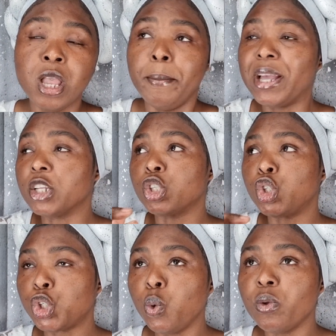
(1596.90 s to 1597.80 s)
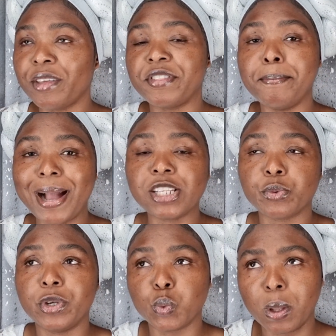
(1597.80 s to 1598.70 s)
Because the truth of the
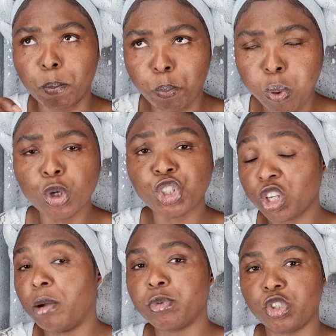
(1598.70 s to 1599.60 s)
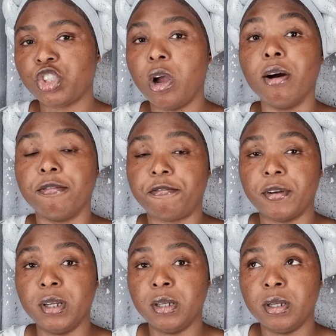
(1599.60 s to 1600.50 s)
matter is when push come to shove
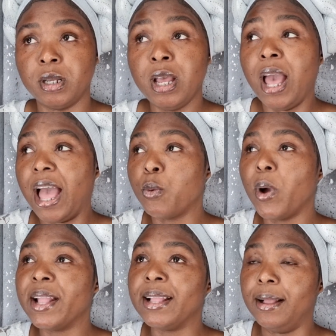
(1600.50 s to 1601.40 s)
and when,